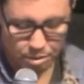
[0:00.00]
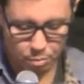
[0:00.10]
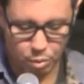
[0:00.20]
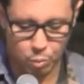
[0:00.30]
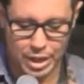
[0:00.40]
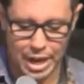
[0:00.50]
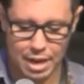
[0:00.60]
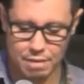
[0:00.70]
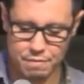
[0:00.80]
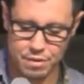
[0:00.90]
When we
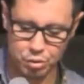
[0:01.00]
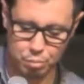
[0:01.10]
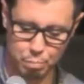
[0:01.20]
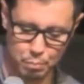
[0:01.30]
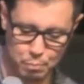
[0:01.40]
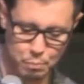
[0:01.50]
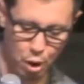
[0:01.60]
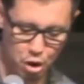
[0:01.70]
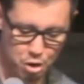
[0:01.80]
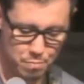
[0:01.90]
have this
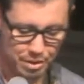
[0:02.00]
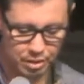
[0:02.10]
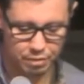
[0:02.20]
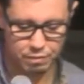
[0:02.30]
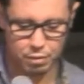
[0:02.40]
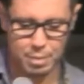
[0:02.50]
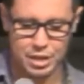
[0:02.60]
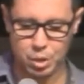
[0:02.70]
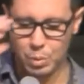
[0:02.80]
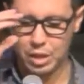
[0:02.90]
bombardment of
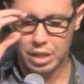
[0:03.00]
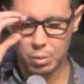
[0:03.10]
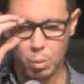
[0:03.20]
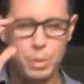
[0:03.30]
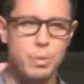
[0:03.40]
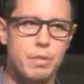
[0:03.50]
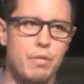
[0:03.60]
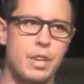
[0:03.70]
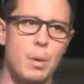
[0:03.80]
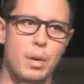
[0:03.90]
information, we think, well, we wouldn't
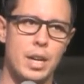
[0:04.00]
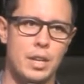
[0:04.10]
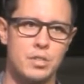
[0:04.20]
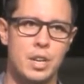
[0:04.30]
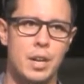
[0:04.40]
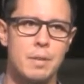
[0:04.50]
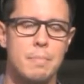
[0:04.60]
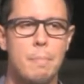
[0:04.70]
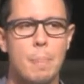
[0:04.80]
forget what God has done.